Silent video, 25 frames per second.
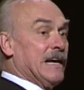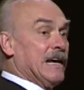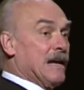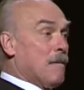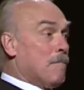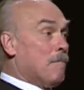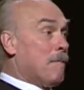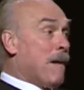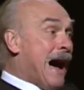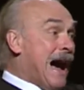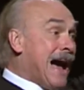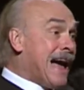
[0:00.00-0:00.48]
in a
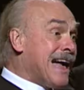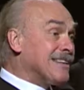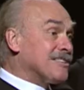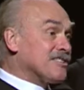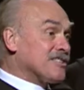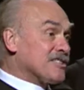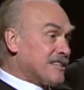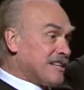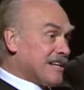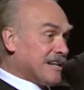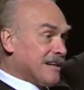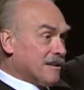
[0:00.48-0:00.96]

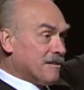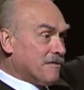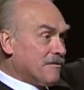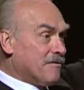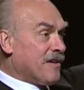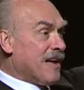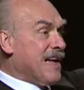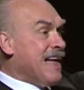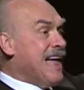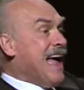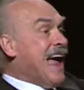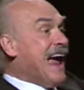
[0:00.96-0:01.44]
positive
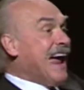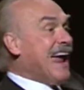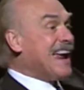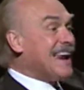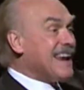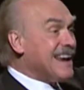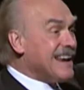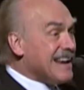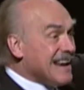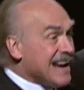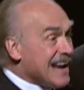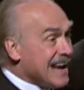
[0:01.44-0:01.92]

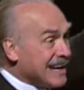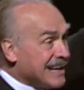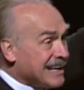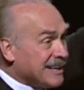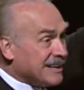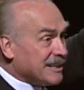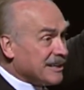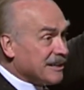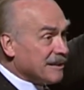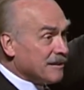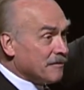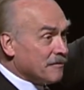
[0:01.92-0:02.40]
and
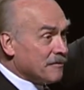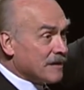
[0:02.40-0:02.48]
negative